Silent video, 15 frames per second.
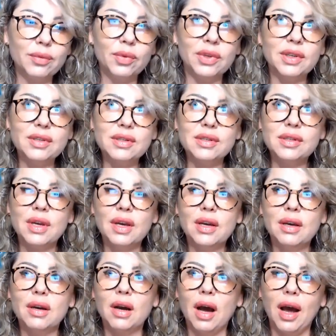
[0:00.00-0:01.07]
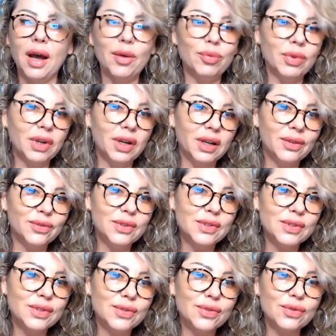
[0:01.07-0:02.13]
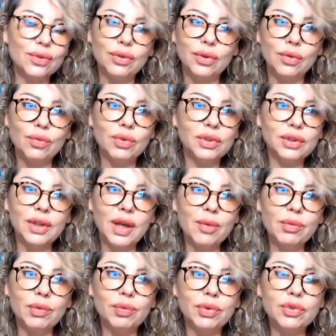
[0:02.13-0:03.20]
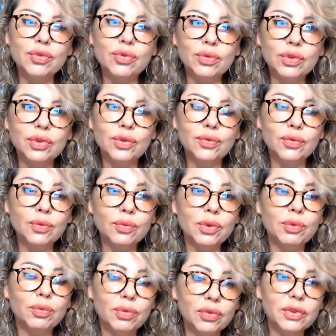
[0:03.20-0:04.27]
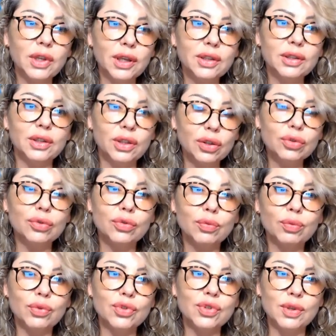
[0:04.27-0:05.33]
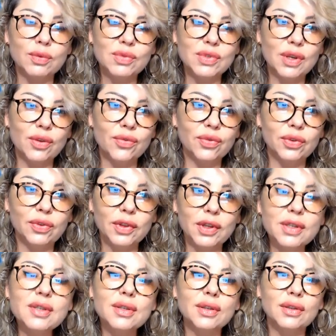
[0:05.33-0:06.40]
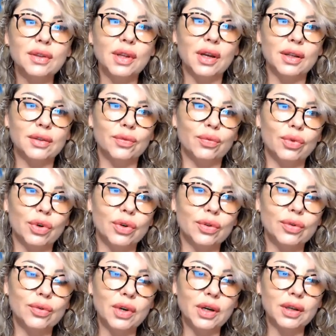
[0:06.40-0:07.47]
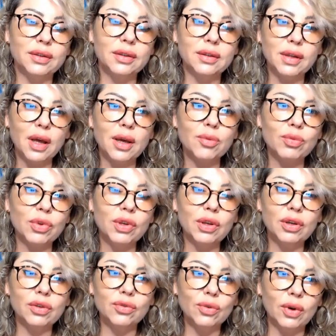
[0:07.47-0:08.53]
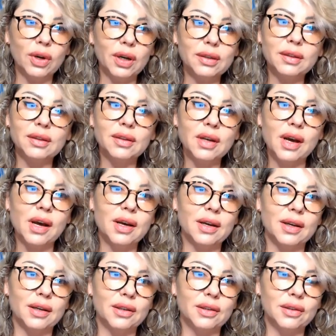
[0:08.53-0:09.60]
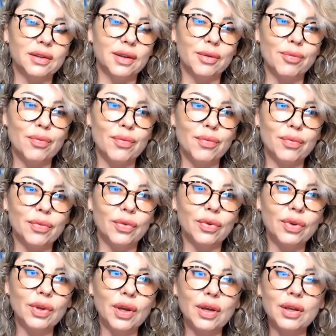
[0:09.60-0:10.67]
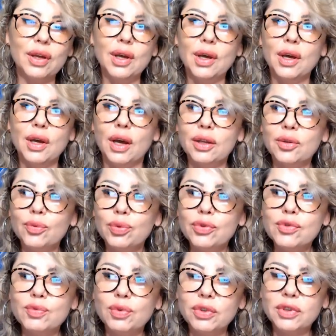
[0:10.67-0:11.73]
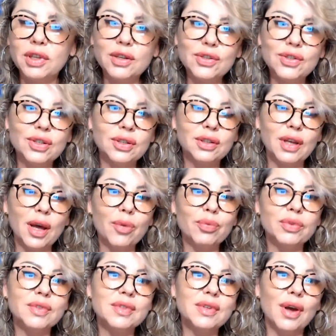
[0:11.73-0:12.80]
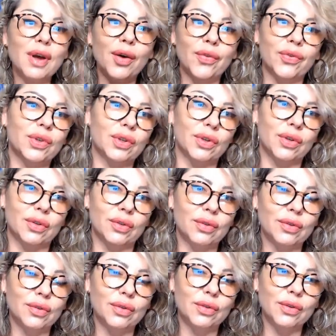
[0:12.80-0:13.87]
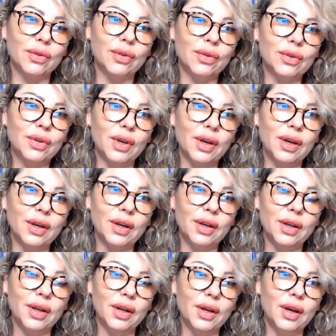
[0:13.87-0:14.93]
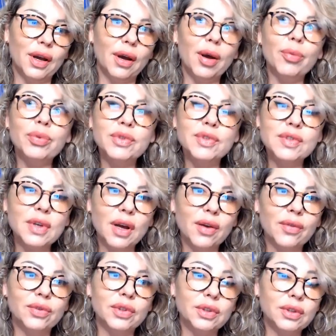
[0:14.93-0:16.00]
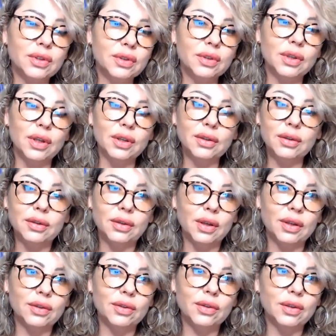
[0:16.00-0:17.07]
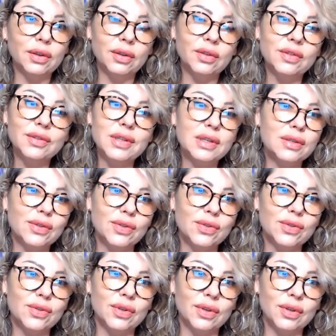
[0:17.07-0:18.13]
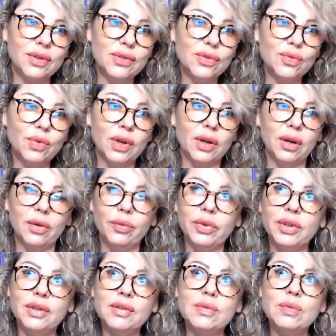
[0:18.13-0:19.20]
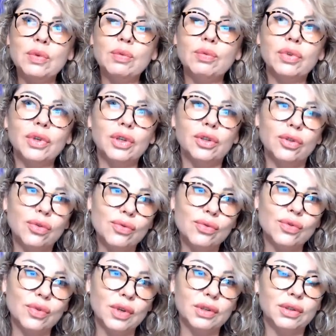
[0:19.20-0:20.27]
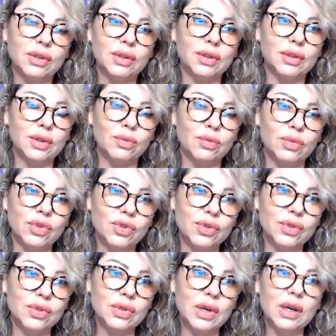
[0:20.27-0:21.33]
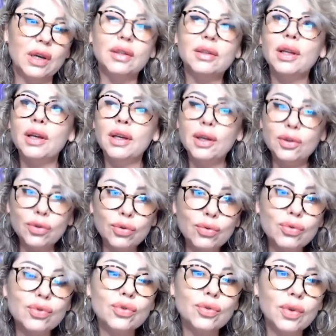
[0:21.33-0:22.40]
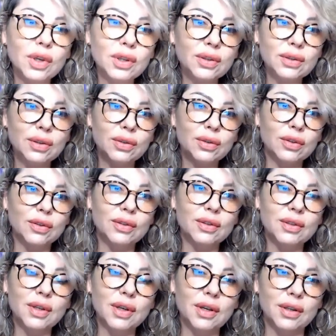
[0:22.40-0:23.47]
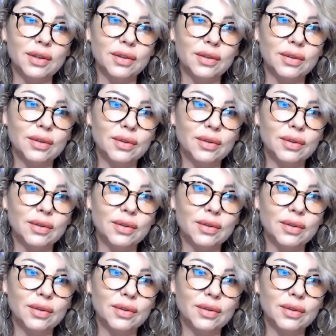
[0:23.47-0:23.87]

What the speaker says: Because I believe this is, one time opportunity for people. They need to push themselves in this and that work, right? And I'm here to lead and guide them. Okay. And the post production happens after. Okay, happens after, and it's necessary as well, because people get used to edited images, they get used to edited content.